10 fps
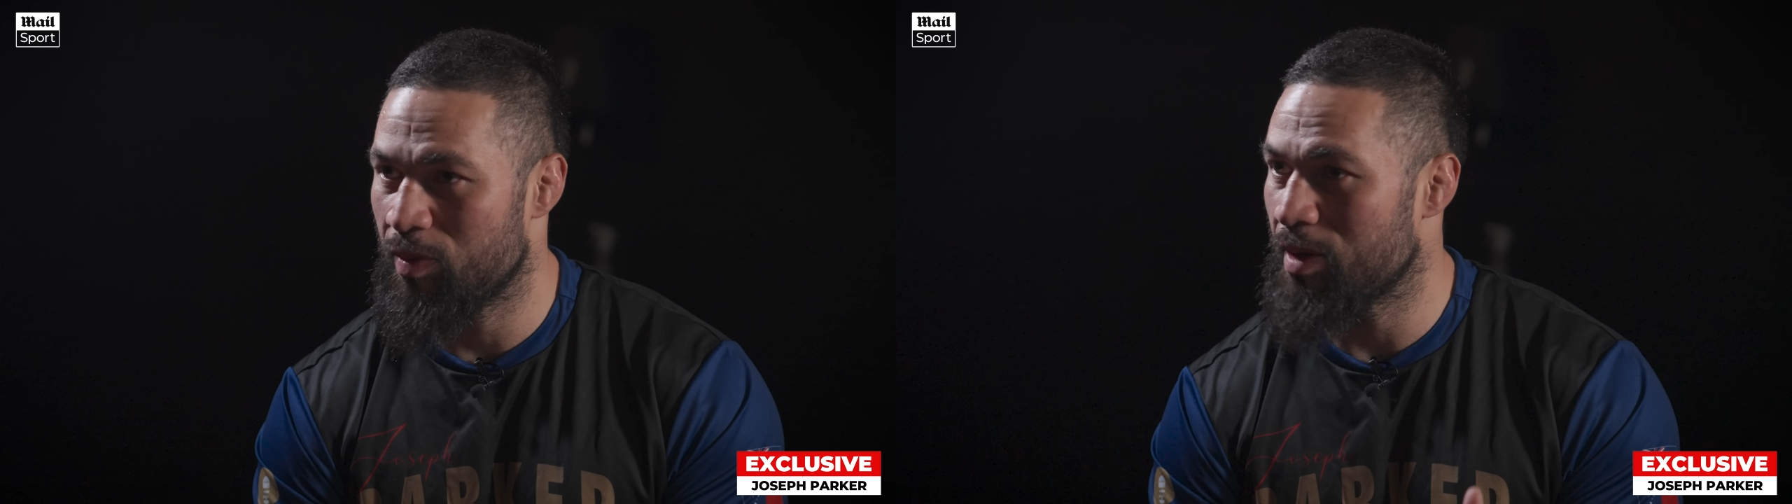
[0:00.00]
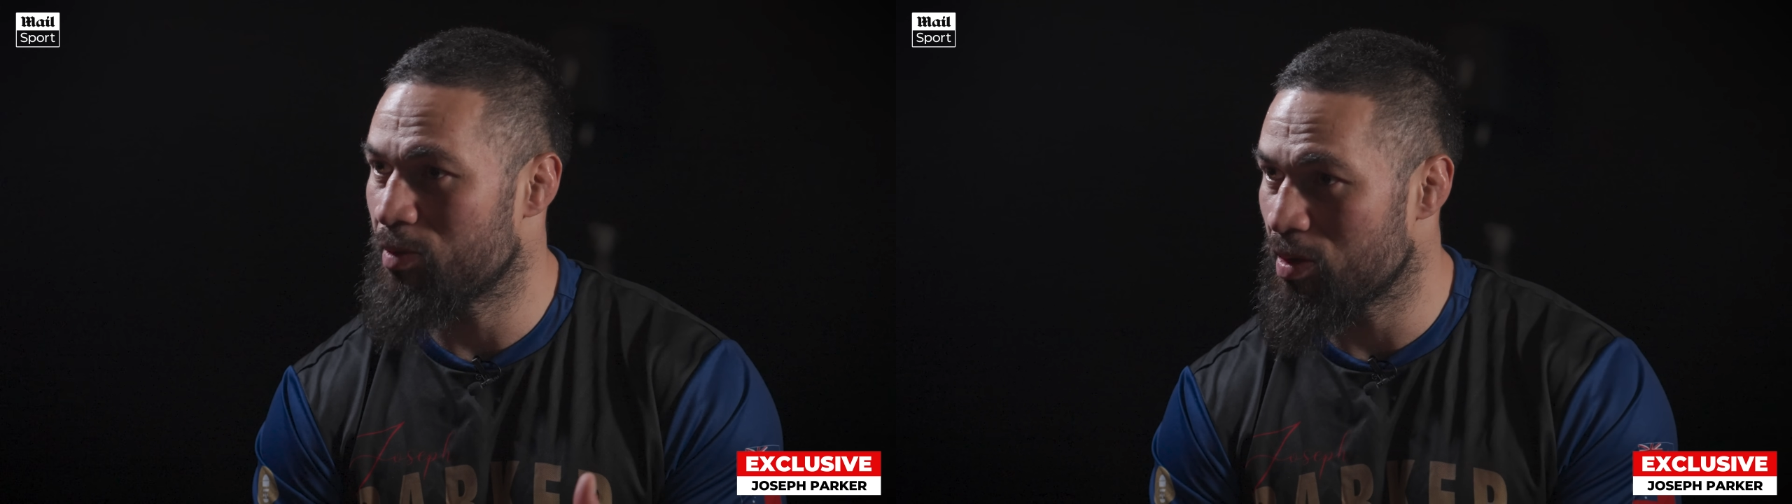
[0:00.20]

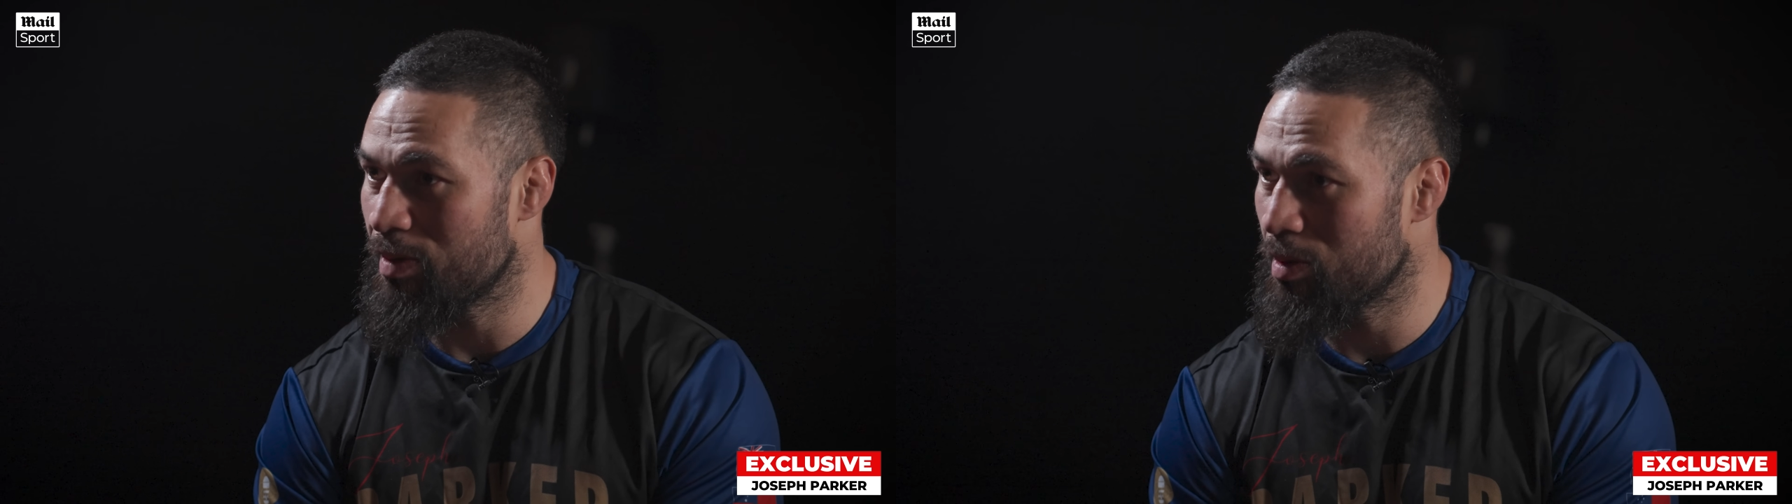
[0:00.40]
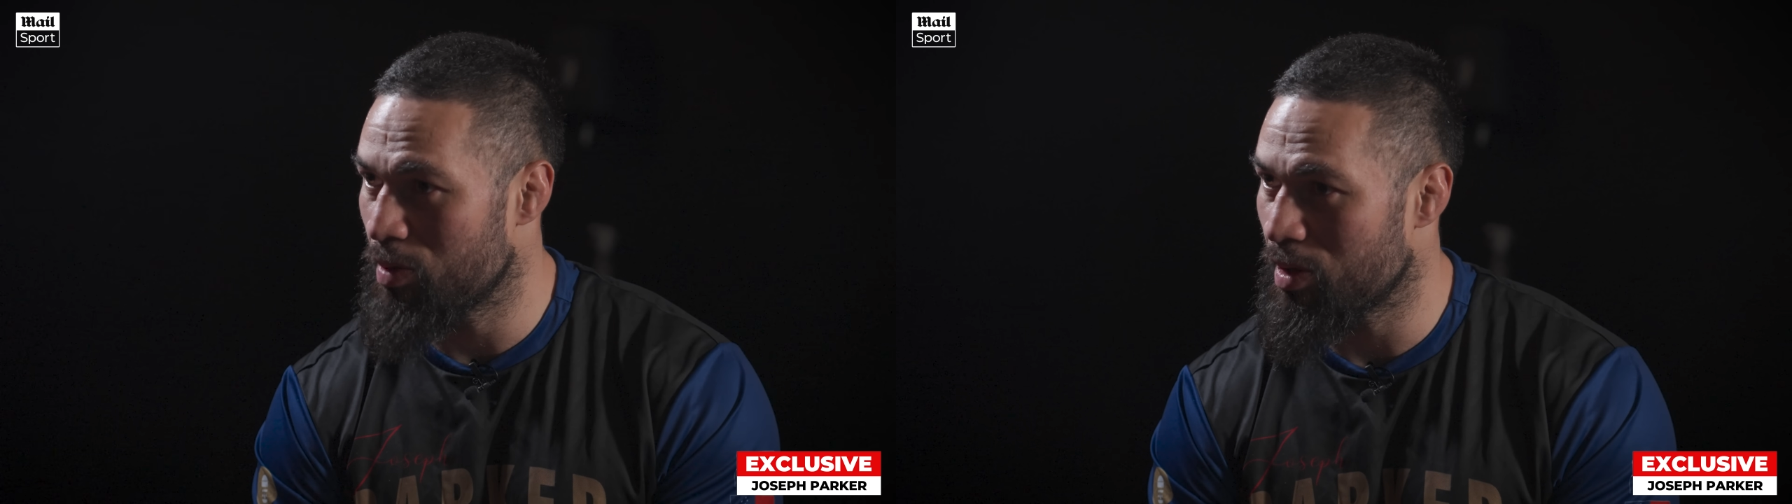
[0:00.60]
when I'm doing
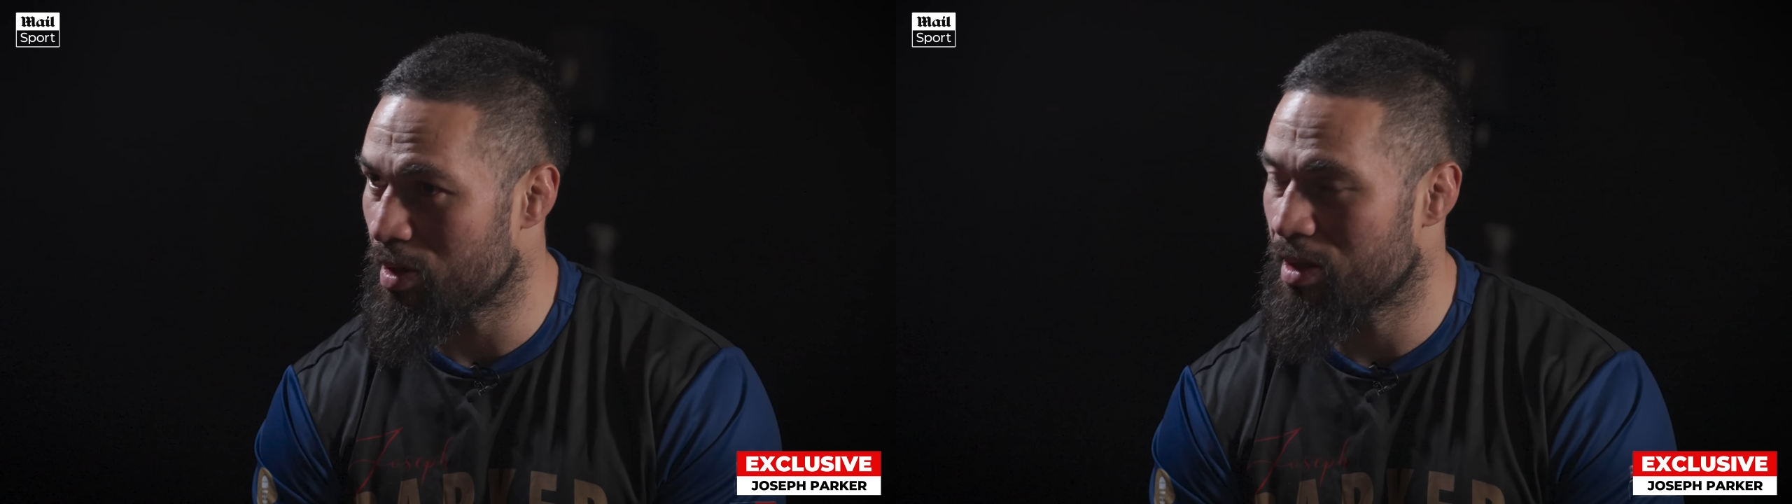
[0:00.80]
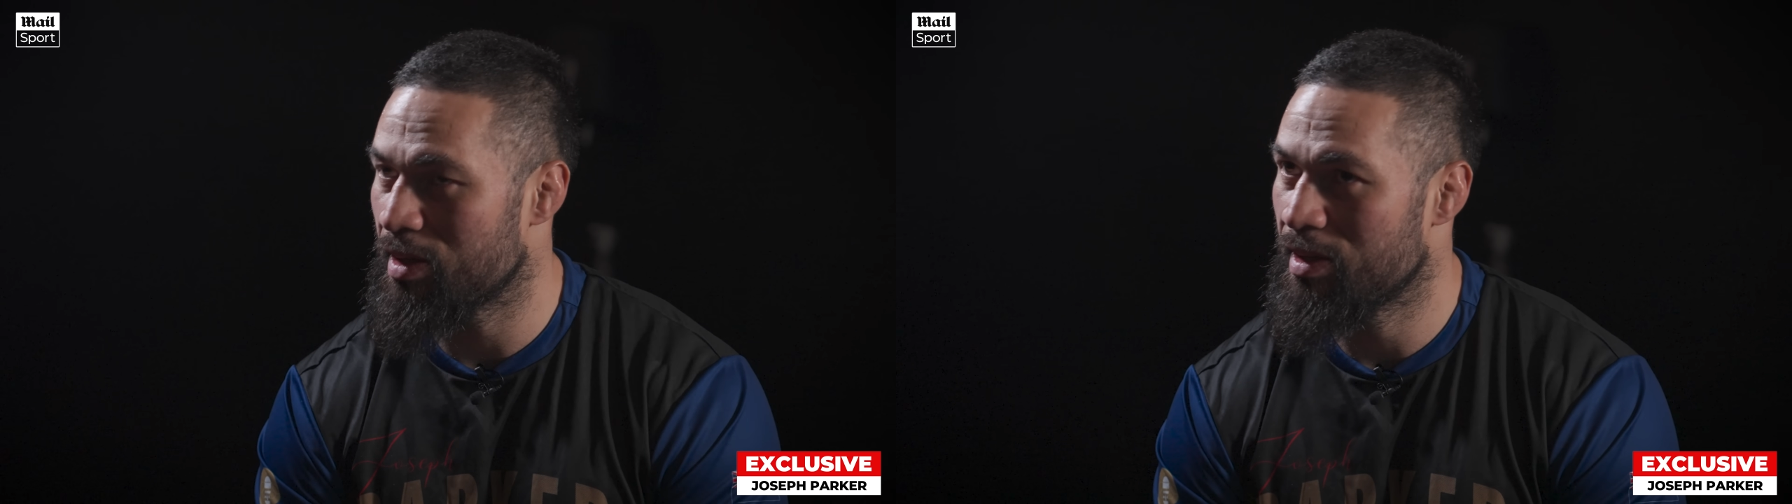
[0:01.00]
my work